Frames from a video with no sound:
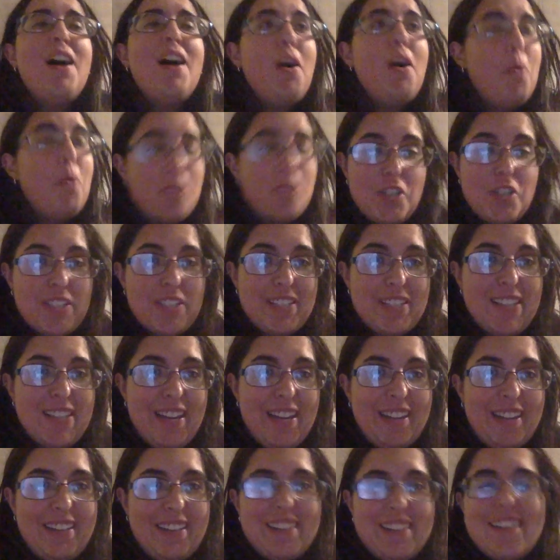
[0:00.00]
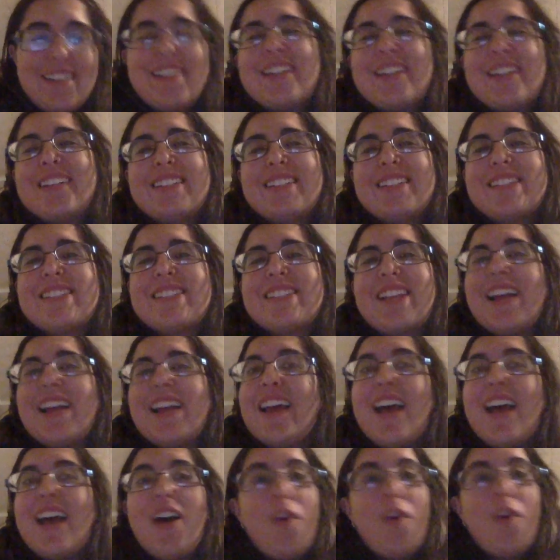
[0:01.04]
which is exciting because
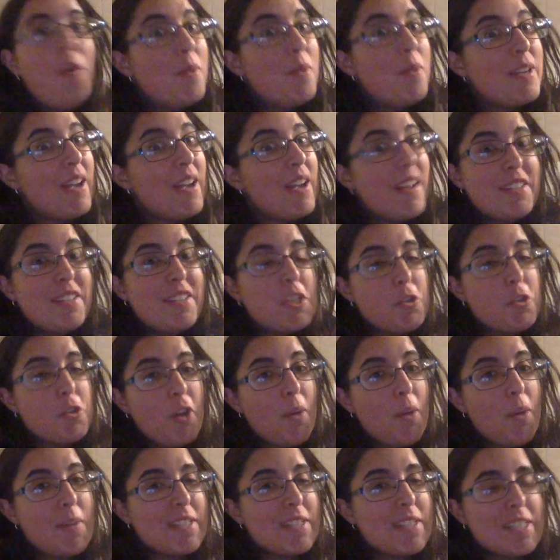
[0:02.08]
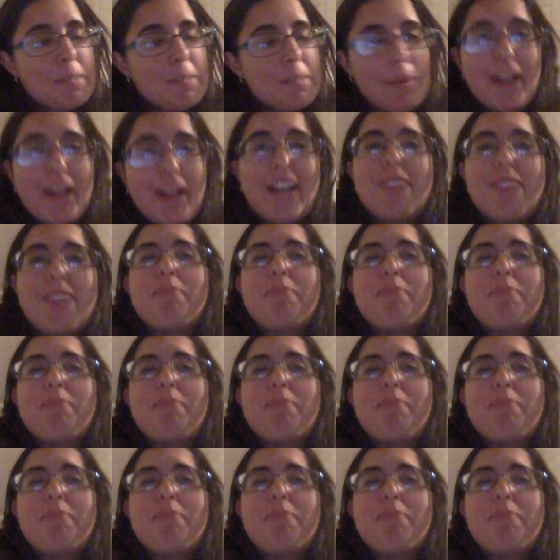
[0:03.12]
a teacher always needs a break.